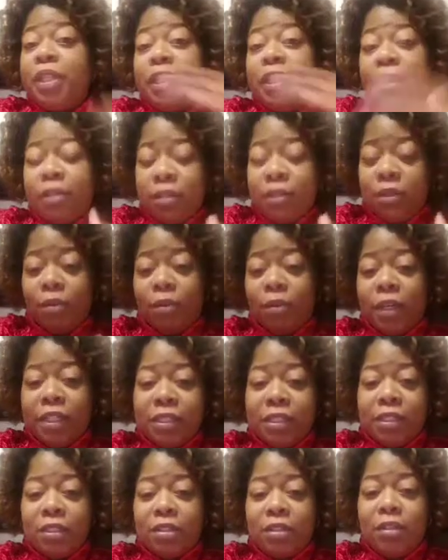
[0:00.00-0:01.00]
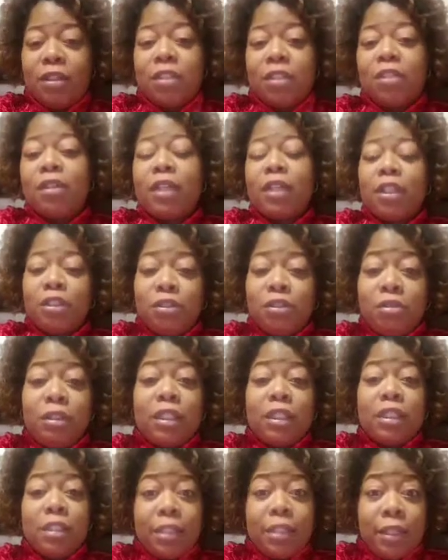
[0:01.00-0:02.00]
their little onesies on, so that you
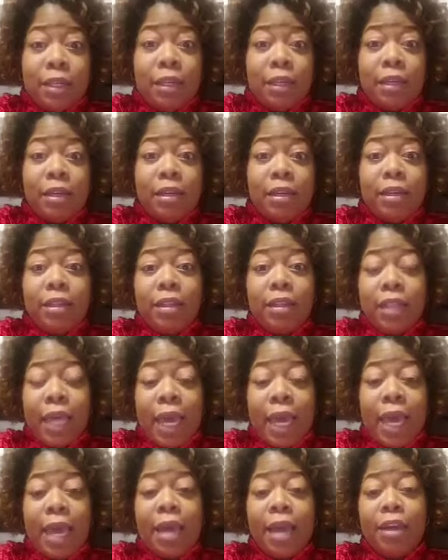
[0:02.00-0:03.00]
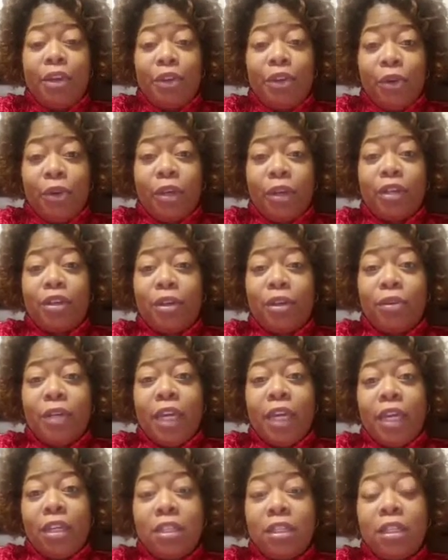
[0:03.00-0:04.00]
can see that your
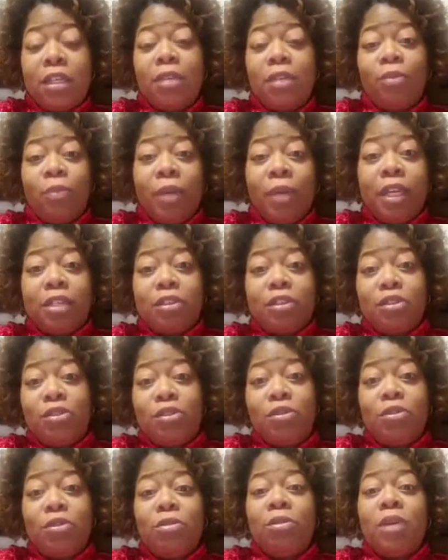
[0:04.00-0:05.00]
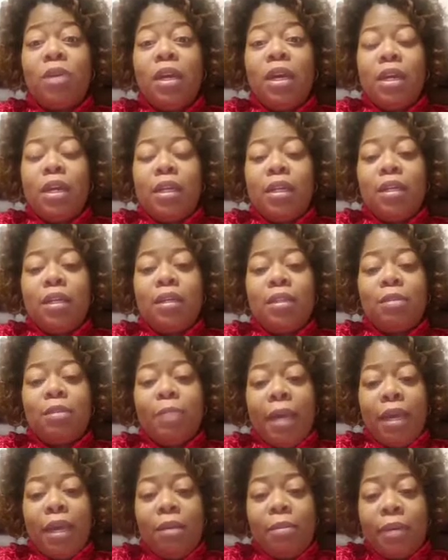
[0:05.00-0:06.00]
donation went to these
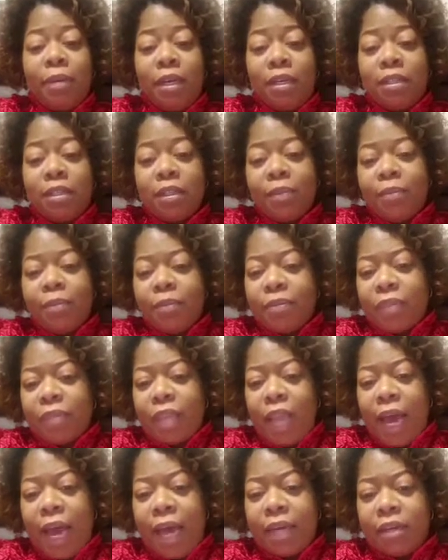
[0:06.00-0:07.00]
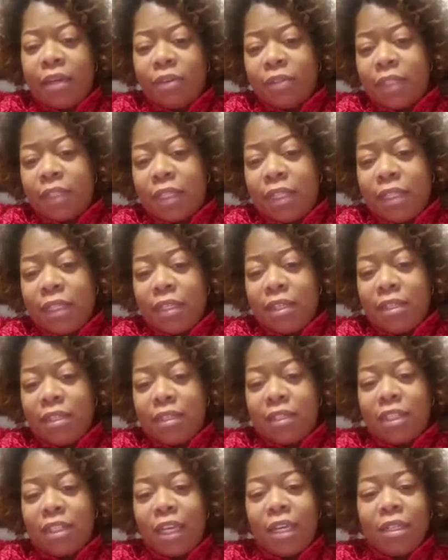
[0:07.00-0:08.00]
babies. I don't see,
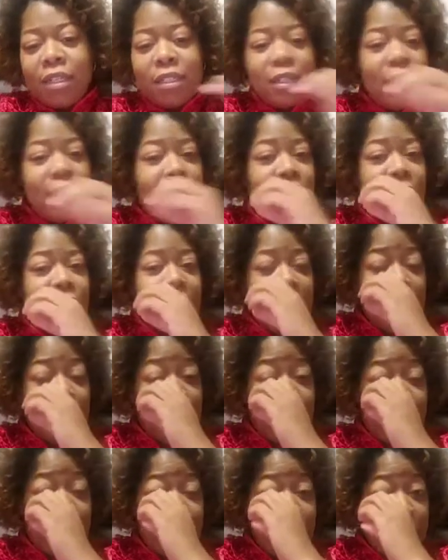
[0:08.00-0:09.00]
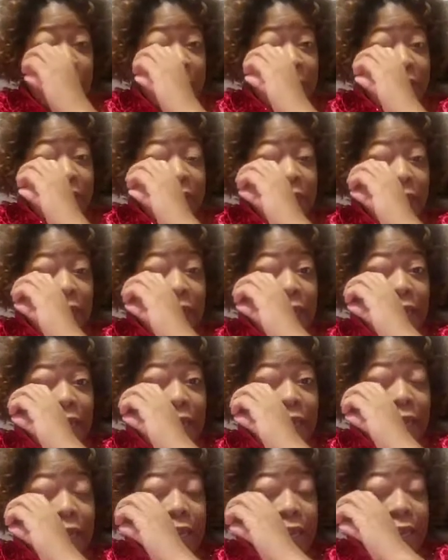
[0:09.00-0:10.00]
Jane's not on here, but Jane
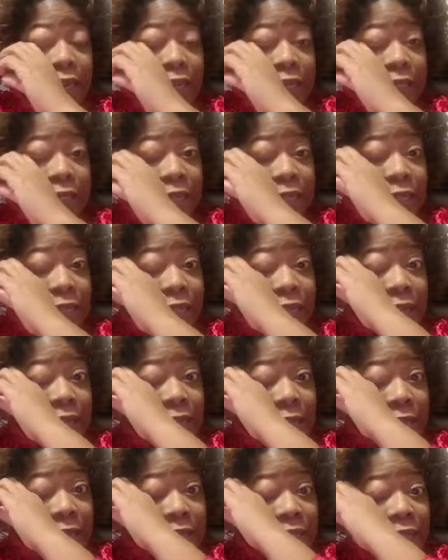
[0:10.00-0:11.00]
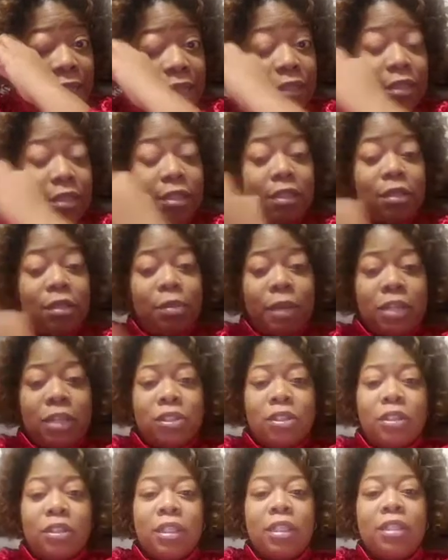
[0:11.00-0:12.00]
is the lactation
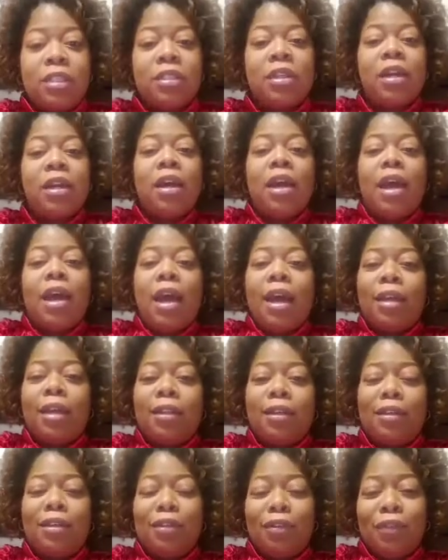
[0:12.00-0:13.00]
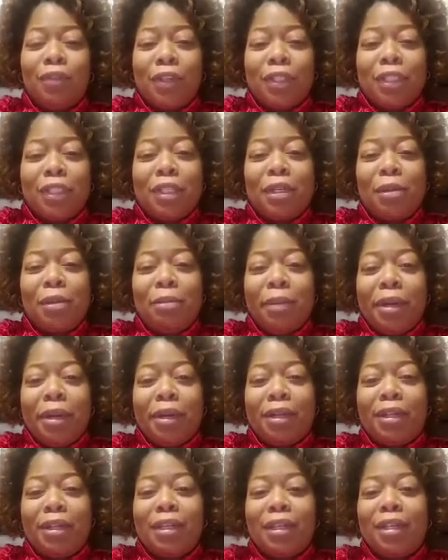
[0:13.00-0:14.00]
specialist at the University of
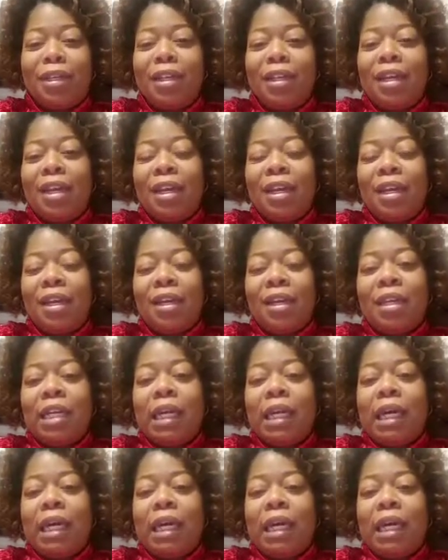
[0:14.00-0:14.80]
Maryland. And